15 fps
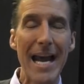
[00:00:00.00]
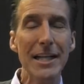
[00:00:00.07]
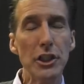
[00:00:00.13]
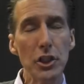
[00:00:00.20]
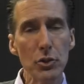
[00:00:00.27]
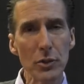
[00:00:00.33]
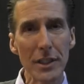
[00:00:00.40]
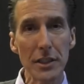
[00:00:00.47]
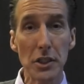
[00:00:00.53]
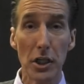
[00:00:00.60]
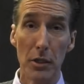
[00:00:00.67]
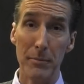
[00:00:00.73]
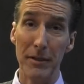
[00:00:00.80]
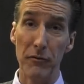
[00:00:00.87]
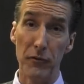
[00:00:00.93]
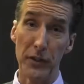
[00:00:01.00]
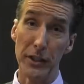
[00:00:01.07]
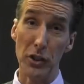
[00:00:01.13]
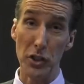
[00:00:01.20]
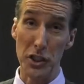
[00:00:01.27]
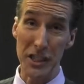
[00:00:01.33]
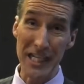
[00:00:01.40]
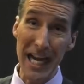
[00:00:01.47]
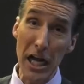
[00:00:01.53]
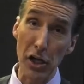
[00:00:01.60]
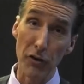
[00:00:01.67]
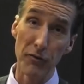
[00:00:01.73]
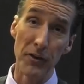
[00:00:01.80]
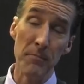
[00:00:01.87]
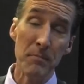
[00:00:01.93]
And you determine for
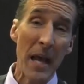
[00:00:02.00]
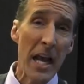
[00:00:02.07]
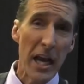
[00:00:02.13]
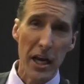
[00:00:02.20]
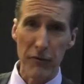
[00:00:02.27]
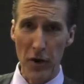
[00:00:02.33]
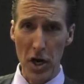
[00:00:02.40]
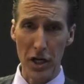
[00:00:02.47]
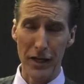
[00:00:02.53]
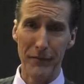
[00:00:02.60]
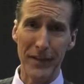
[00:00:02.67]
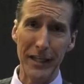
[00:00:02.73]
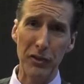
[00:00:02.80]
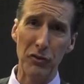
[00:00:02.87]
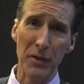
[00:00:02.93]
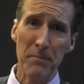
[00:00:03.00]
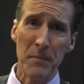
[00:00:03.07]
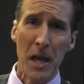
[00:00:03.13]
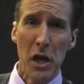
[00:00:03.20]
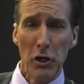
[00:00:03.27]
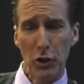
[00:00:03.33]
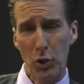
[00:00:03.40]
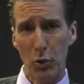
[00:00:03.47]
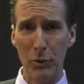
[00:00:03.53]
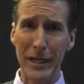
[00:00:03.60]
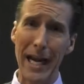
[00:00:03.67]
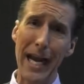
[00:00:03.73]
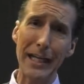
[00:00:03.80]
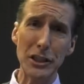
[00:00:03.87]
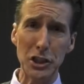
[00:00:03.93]
yourself if all of these
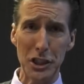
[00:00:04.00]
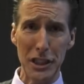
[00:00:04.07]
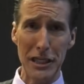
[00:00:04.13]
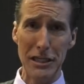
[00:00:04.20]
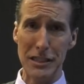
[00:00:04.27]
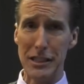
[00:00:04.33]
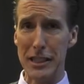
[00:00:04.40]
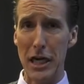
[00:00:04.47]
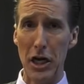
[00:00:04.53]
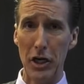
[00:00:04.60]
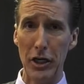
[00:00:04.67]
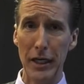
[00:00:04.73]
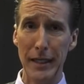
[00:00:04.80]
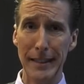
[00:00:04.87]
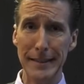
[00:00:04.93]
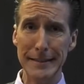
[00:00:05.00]
creationists are